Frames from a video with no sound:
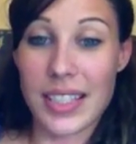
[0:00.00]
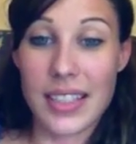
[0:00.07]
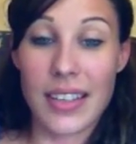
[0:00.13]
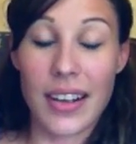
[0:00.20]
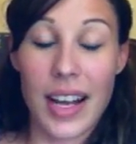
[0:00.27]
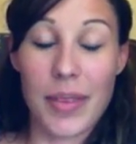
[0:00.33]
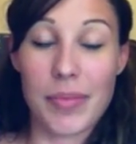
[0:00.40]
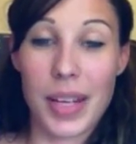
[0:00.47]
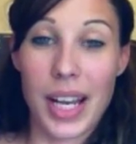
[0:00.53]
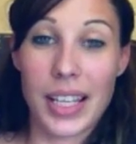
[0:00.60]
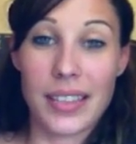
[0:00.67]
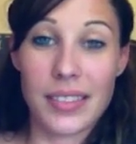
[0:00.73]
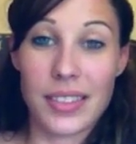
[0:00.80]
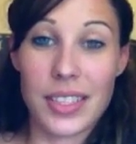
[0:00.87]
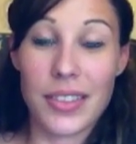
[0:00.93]
so I'm not
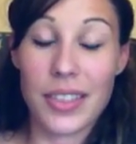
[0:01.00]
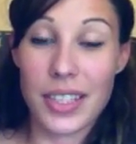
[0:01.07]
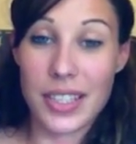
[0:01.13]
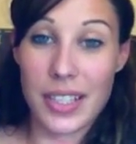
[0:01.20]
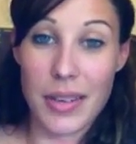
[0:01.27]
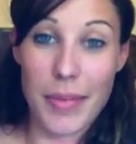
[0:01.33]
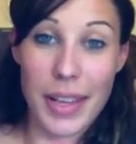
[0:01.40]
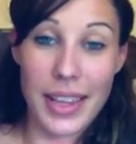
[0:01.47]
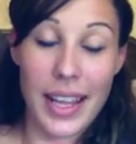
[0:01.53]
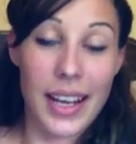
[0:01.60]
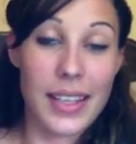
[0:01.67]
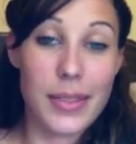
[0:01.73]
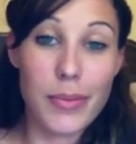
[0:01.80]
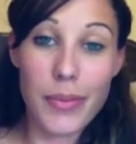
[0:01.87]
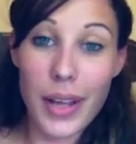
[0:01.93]
too concerned about that
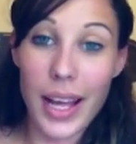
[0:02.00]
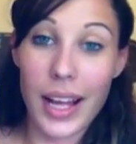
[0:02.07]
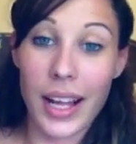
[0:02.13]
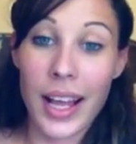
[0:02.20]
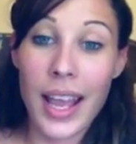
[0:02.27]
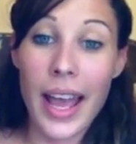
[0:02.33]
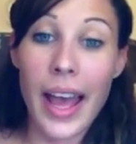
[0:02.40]
as well.